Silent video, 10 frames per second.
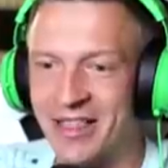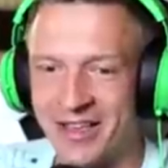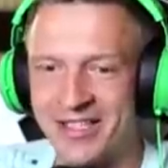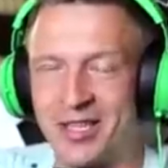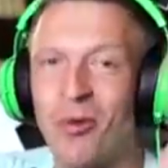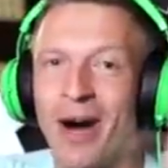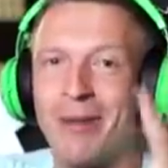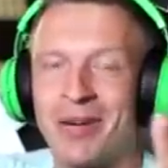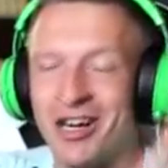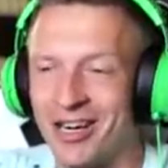The
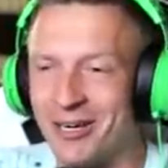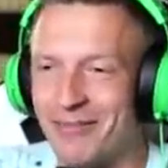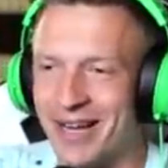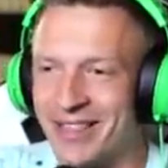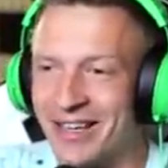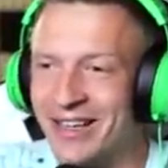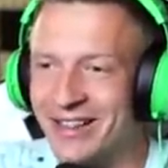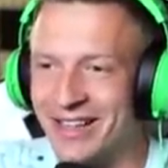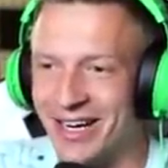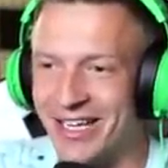swap car method
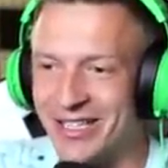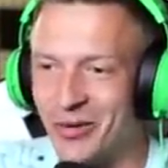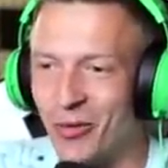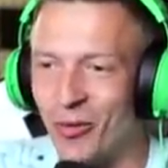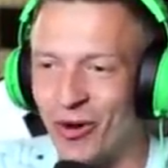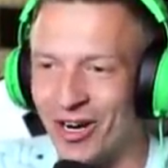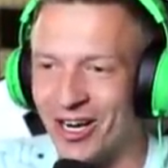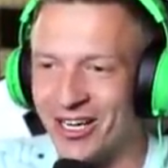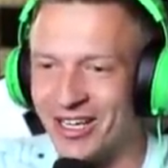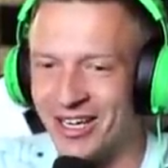does
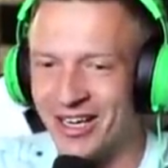work.